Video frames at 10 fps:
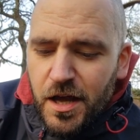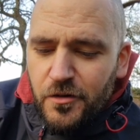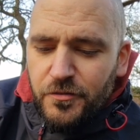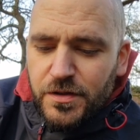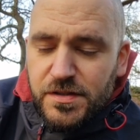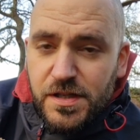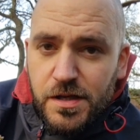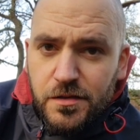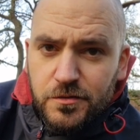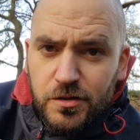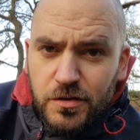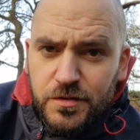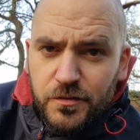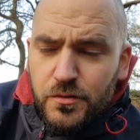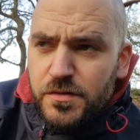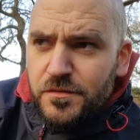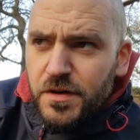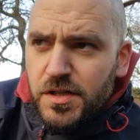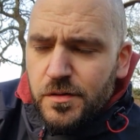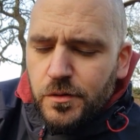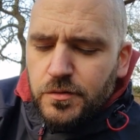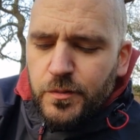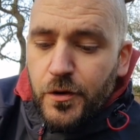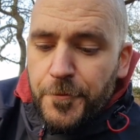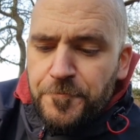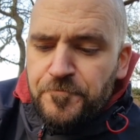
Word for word: healthy as eating lots of fruits and vegetables, but